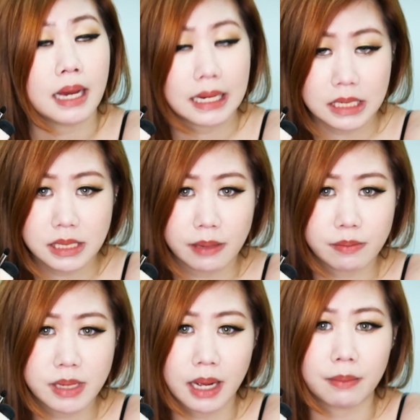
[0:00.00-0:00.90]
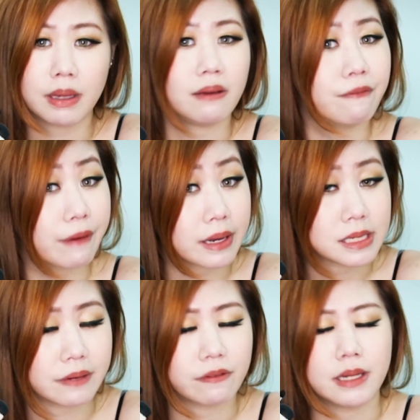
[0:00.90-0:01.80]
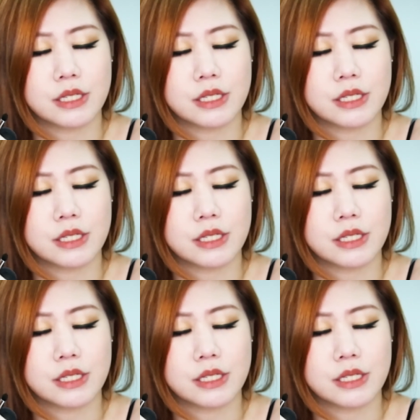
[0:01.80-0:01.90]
at the same time effectively.